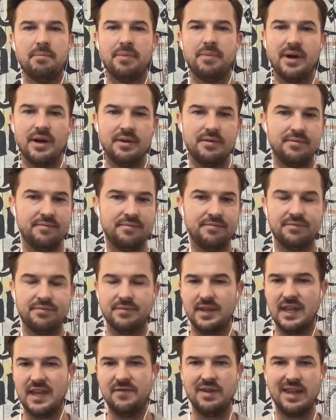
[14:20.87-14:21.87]
But
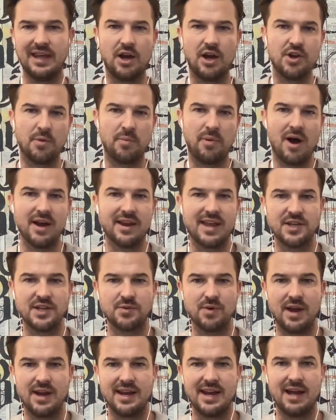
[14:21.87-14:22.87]
even like on your
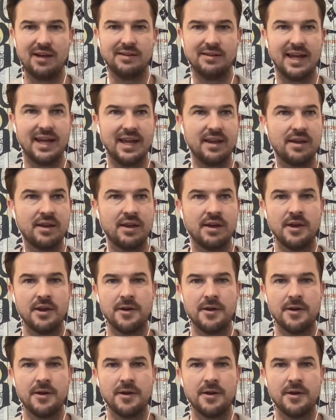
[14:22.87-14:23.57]
podcast right now, like